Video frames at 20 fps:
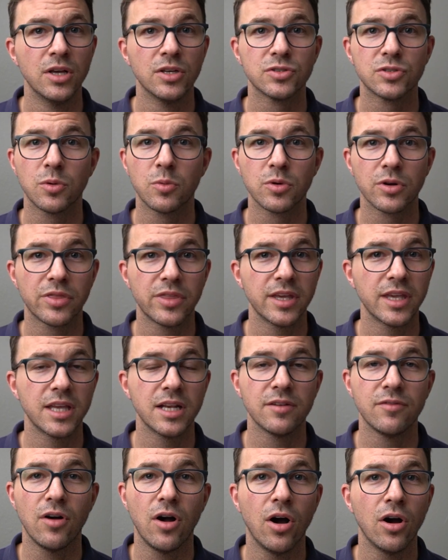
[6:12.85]
So we're
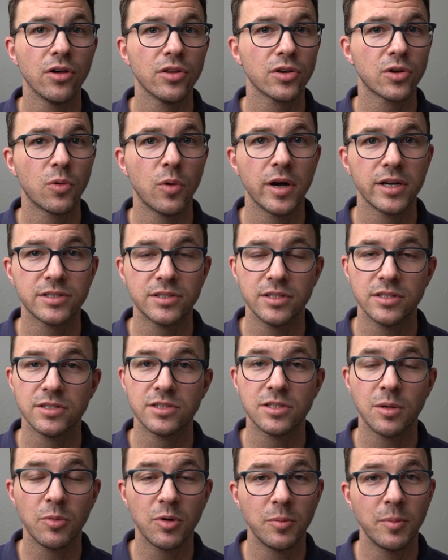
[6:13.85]
thinking of all the
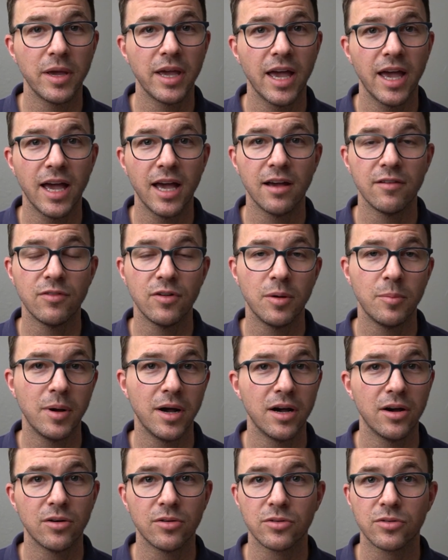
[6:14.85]
questions someone may have
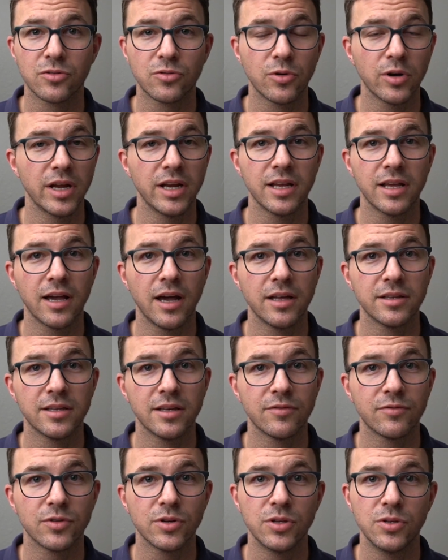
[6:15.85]
about creating
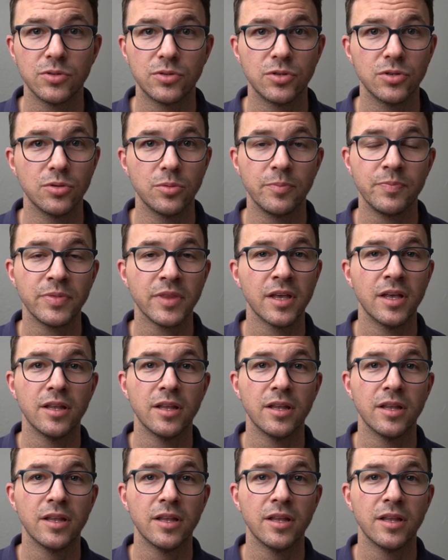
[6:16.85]
content for YouTube.